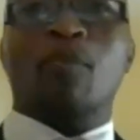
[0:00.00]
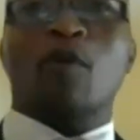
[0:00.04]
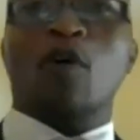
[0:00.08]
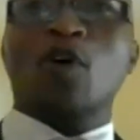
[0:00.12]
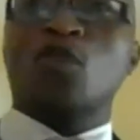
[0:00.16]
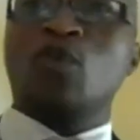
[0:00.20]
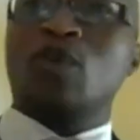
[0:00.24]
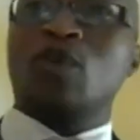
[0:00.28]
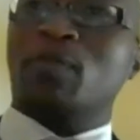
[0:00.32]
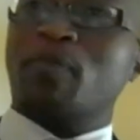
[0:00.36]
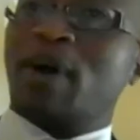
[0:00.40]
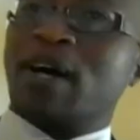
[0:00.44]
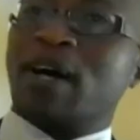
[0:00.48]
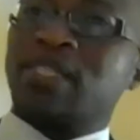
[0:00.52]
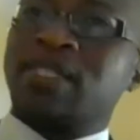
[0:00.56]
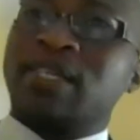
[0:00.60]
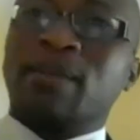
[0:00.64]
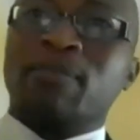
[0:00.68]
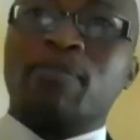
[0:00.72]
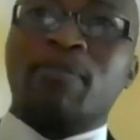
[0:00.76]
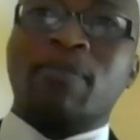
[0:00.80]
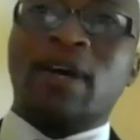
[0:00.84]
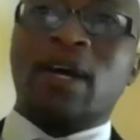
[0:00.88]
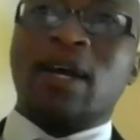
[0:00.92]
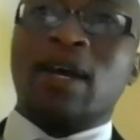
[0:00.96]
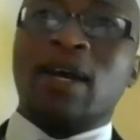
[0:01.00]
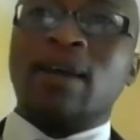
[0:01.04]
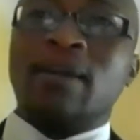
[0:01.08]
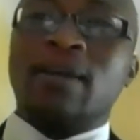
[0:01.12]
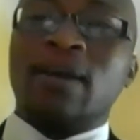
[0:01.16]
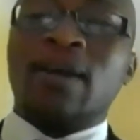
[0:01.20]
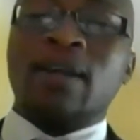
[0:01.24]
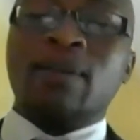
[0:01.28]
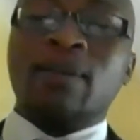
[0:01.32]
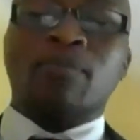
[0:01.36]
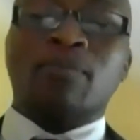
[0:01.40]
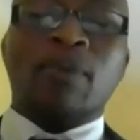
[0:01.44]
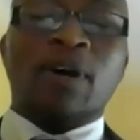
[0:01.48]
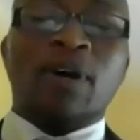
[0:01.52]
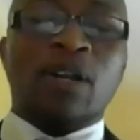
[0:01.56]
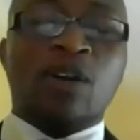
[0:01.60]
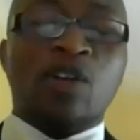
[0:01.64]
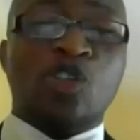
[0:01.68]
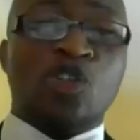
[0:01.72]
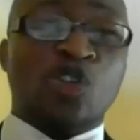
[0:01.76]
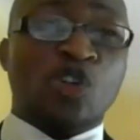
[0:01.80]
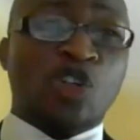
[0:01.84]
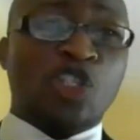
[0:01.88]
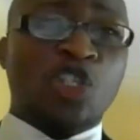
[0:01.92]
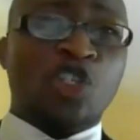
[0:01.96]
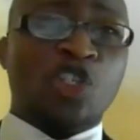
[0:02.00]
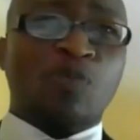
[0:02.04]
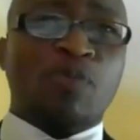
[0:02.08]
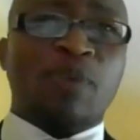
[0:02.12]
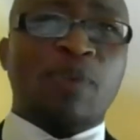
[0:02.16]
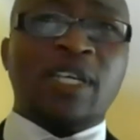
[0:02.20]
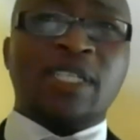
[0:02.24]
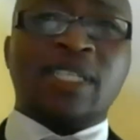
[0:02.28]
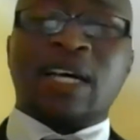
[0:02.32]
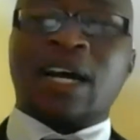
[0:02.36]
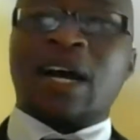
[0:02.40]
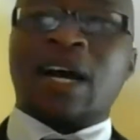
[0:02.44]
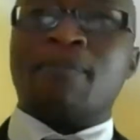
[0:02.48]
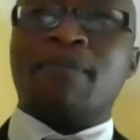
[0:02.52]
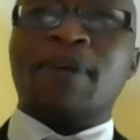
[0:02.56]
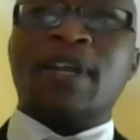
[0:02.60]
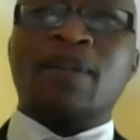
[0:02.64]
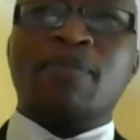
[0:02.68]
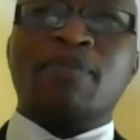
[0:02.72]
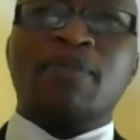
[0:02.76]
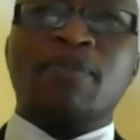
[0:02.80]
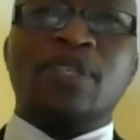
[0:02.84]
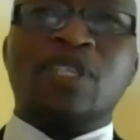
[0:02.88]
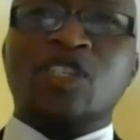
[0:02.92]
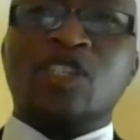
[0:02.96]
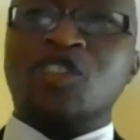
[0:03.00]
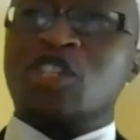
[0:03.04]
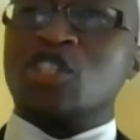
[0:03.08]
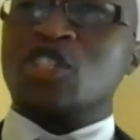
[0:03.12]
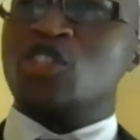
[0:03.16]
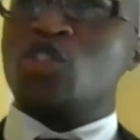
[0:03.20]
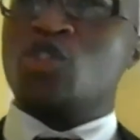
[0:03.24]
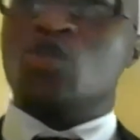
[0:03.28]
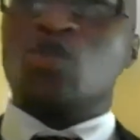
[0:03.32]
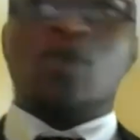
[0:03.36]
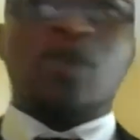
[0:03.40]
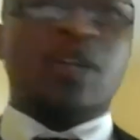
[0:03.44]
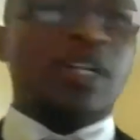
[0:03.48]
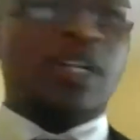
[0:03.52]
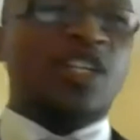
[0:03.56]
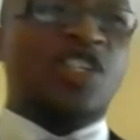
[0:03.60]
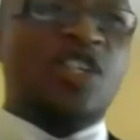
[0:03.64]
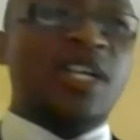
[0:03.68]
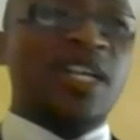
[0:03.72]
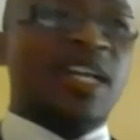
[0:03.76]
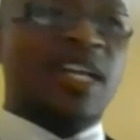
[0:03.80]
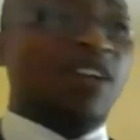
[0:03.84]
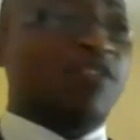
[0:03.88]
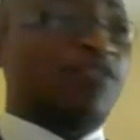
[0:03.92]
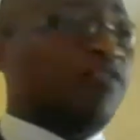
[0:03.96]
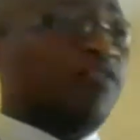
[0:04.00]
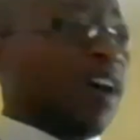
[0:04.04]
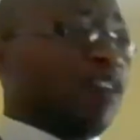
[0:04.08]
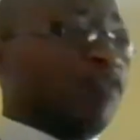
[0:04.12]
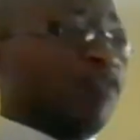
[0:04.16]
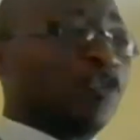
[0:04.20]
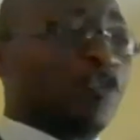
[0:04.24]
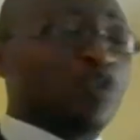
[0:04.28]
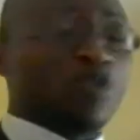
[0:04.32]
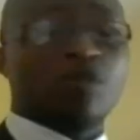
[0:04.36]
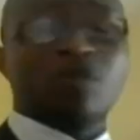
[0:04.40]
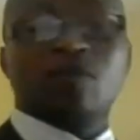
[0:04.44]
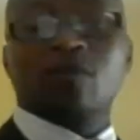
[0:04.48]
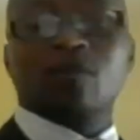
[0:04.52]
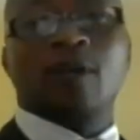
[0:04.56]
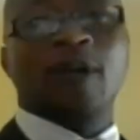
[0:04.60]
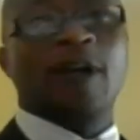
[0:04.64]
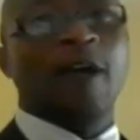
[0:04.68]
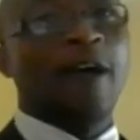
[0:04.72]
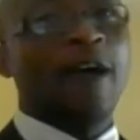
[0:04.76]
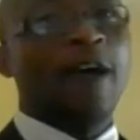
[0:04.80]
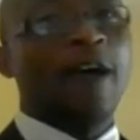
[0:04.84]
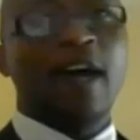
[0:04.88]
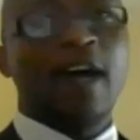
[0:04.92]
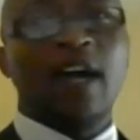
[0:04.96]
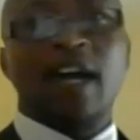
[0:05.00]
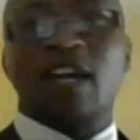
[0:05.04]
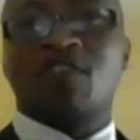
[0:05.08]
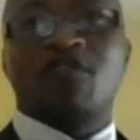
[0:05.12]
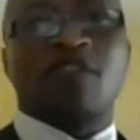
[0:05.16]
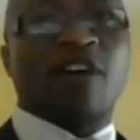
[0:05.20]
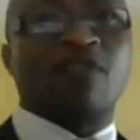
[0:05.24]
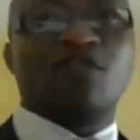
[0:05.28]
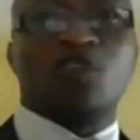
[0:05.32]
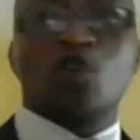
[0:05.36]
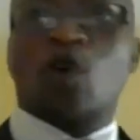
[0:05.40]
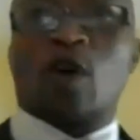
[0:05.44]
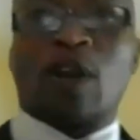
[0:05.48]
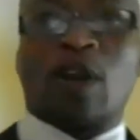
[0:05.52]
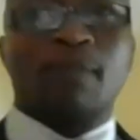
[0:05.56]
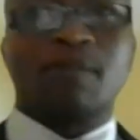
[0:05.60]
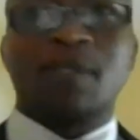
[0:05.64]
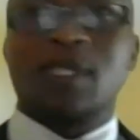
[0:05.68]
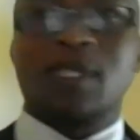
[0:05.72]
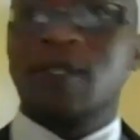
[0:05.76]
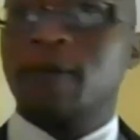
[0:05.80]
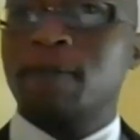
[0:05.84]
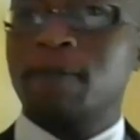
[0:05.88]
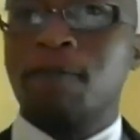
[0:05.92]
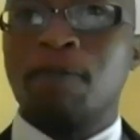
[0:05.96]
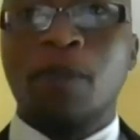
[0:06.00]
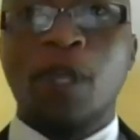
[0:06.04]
board will pass a resolution to place the company in business rescue literally at five to collapse.